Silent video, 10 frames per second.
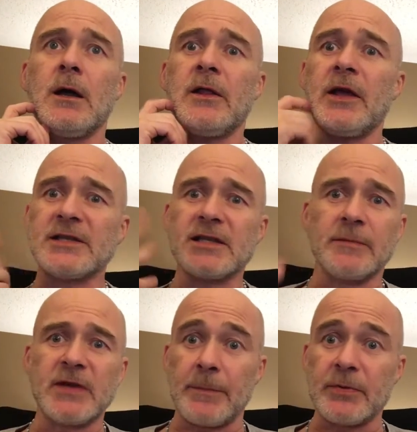That's
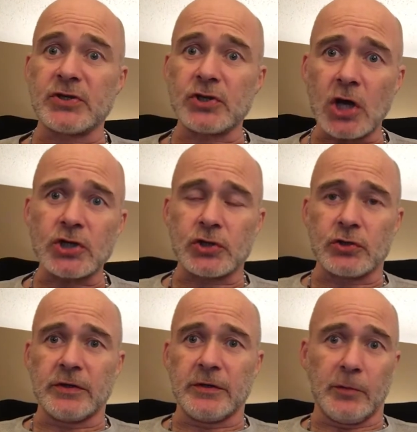some type of
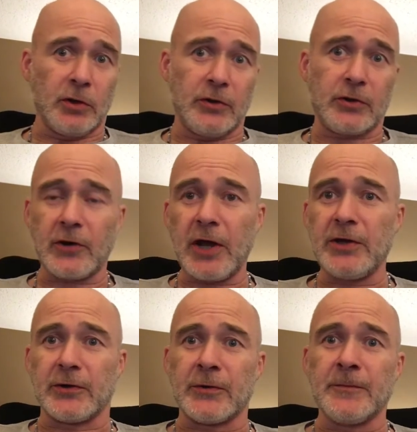structure in the middle of the
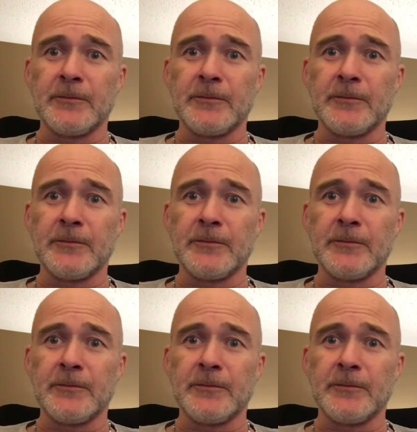crater.